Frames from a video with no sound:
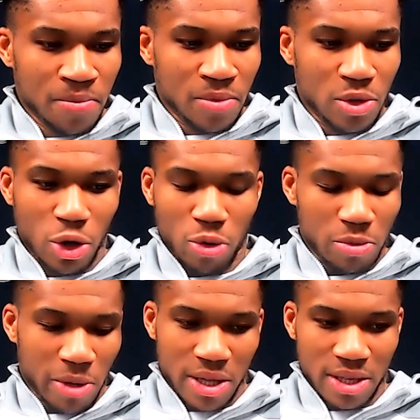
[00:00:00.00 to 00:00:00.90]
you know, he
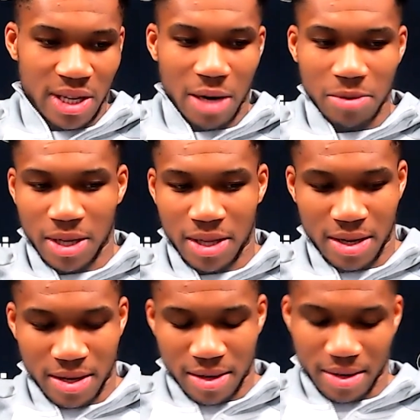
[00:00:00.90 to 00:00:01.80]
was making the subs at
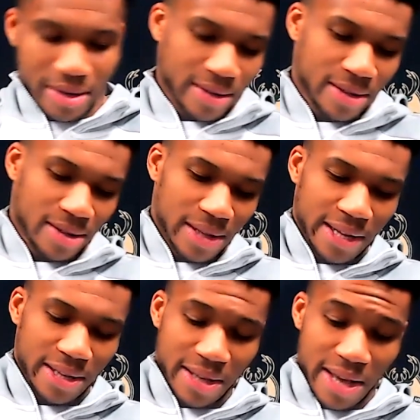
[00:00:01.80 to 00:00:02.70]
the
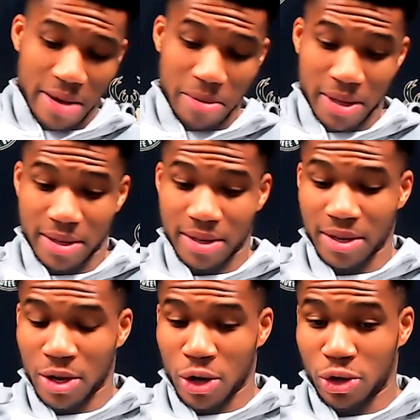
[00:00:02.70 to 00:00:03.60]
late in the game, and
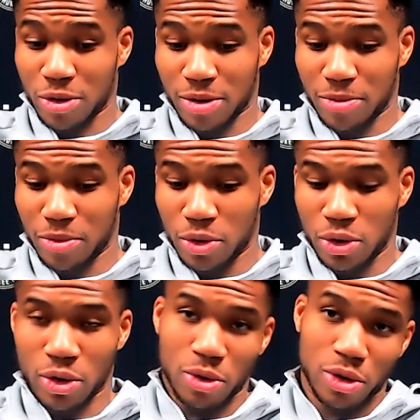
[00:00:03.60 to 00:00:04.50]

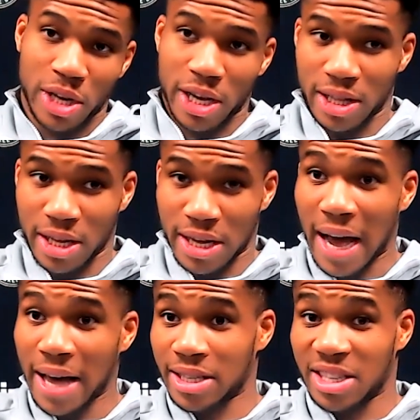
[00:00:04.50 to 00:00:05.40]
you're taking a
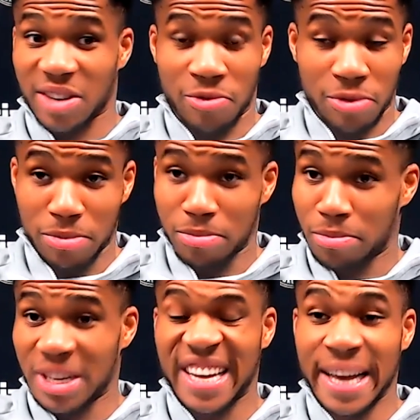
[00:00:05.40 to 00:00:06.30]
guy that's a
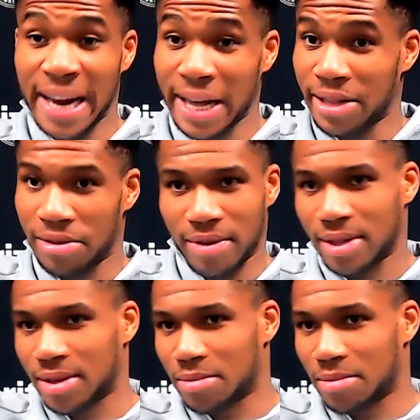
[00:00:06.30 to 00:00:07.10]
great defender.